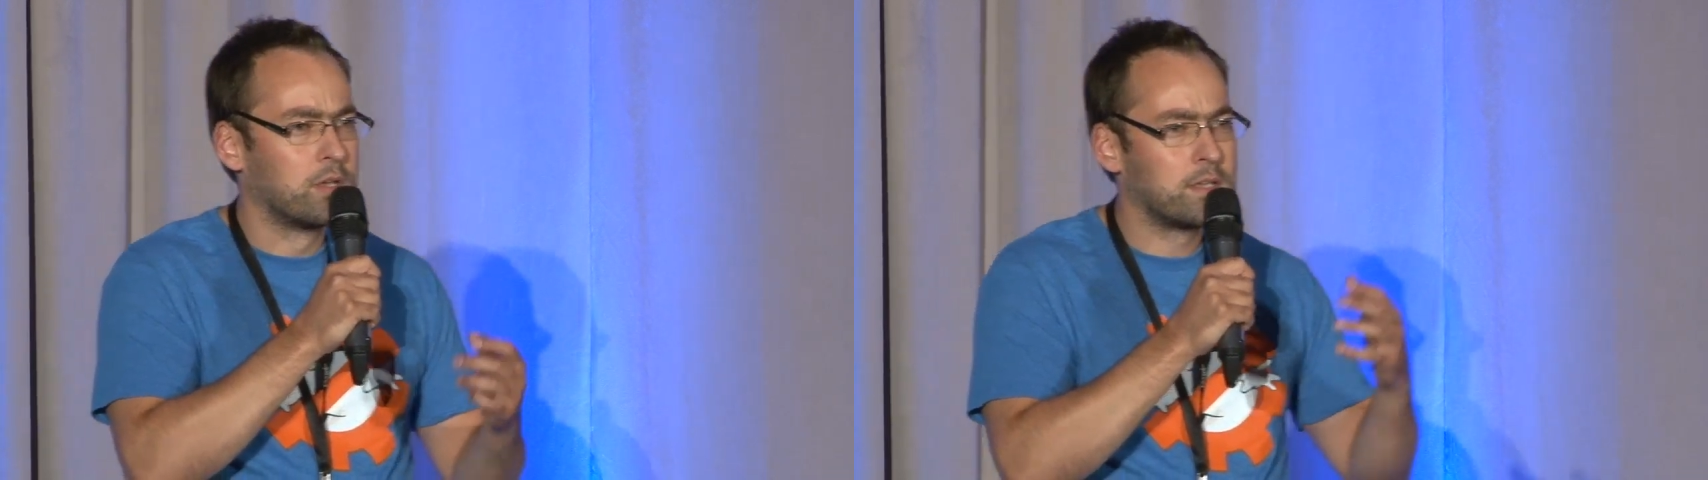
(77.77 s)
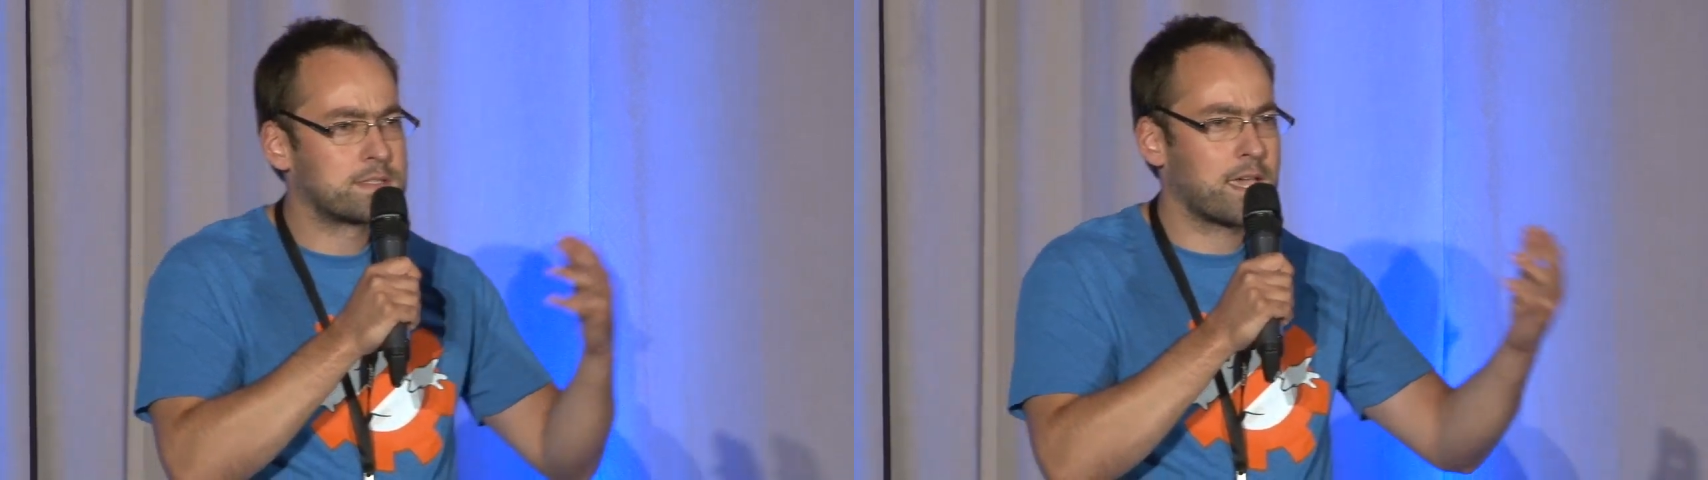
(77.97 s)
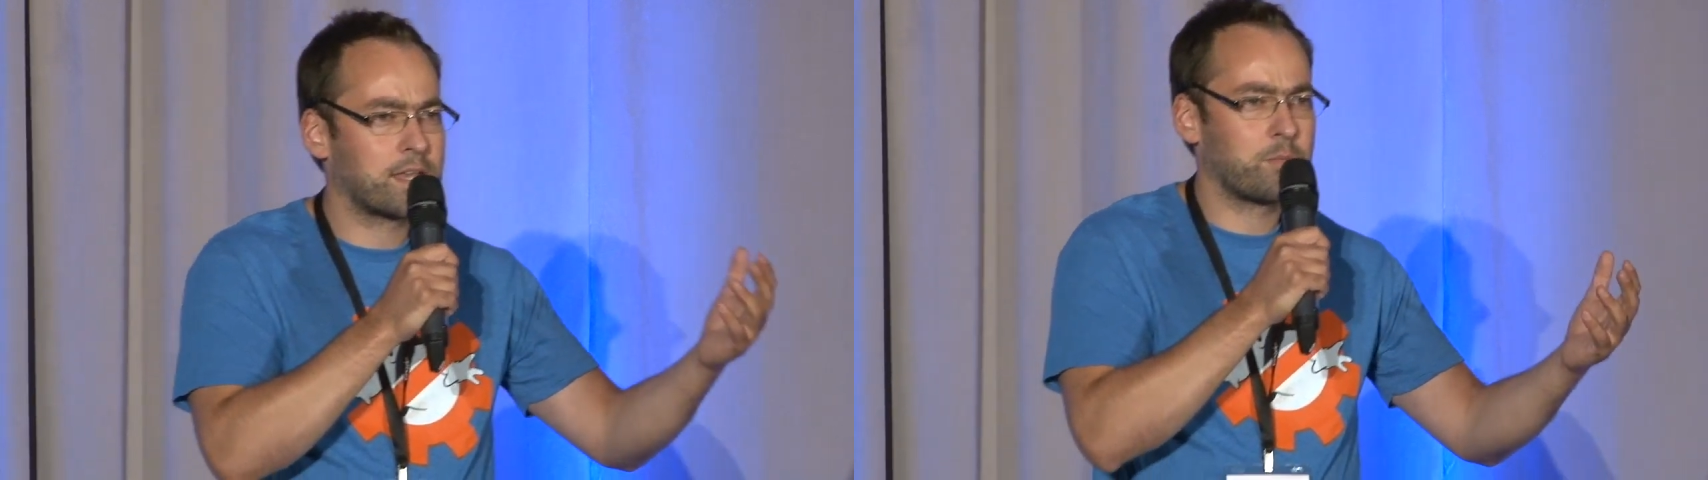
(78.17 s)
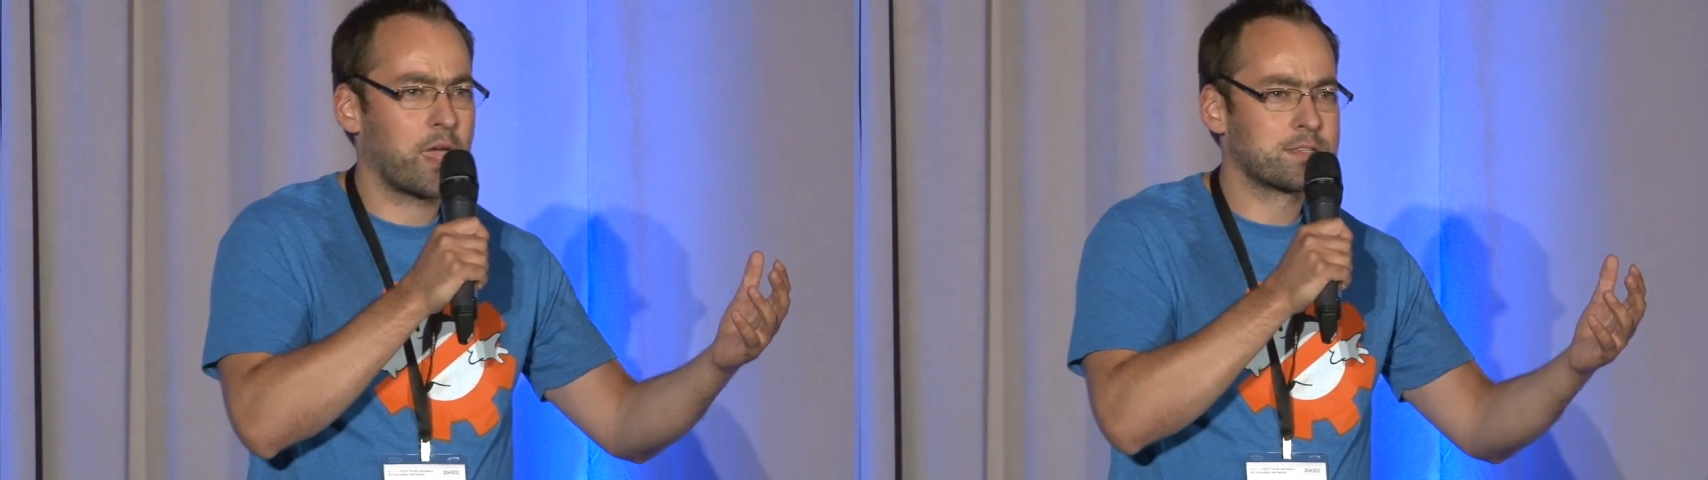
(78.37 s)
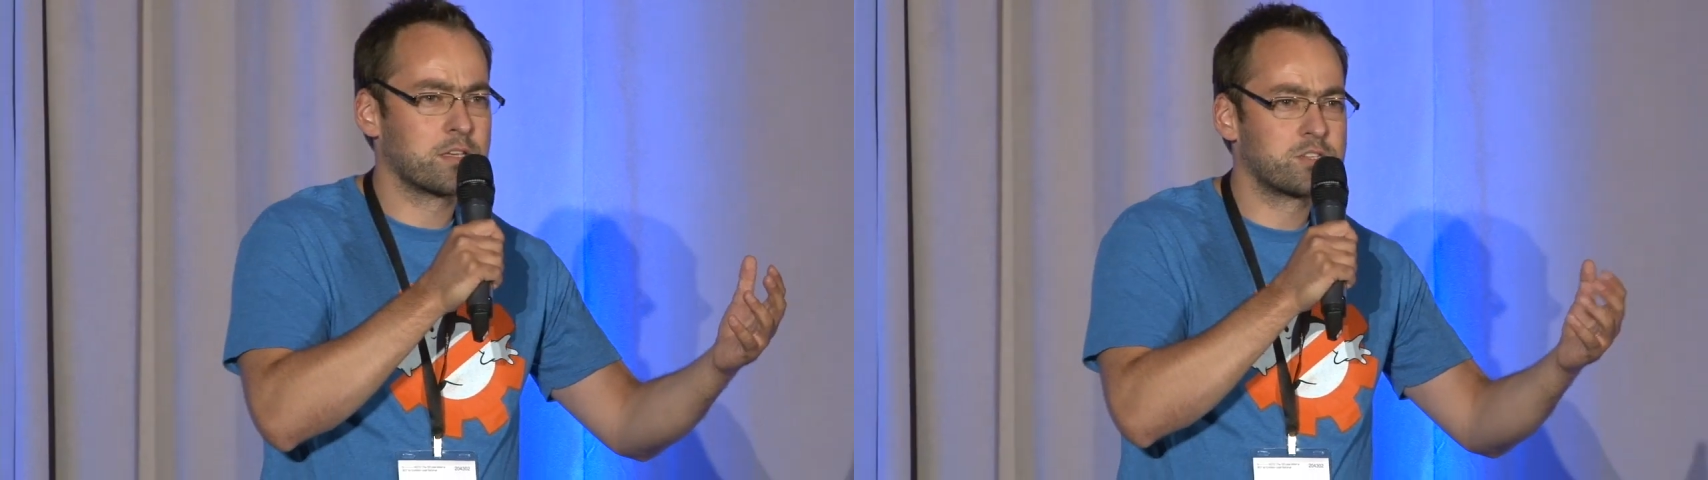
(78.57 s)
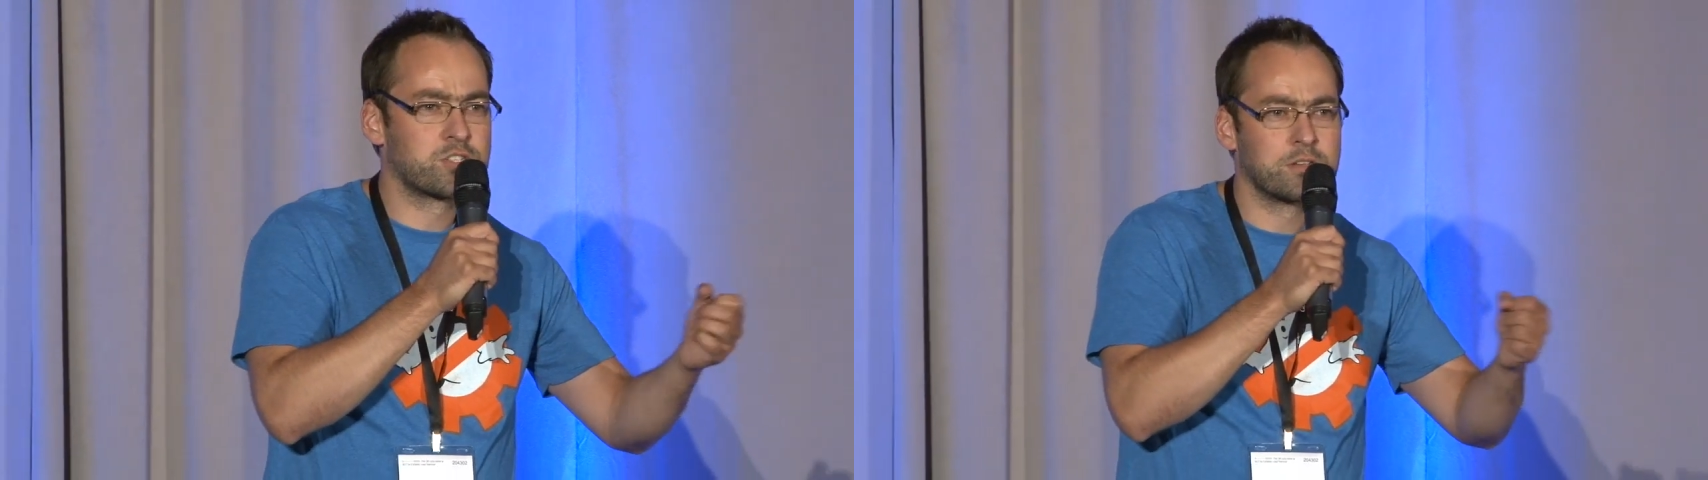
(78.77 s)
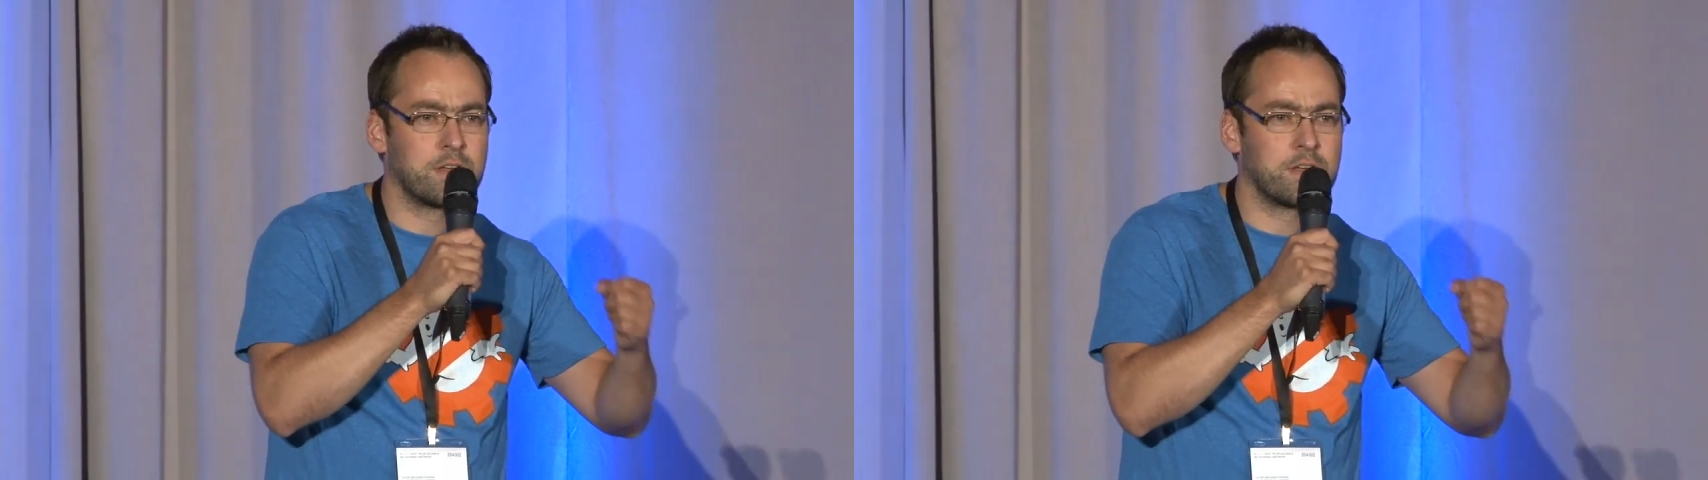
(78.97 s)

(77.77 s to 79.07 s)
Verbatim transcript: you send a message,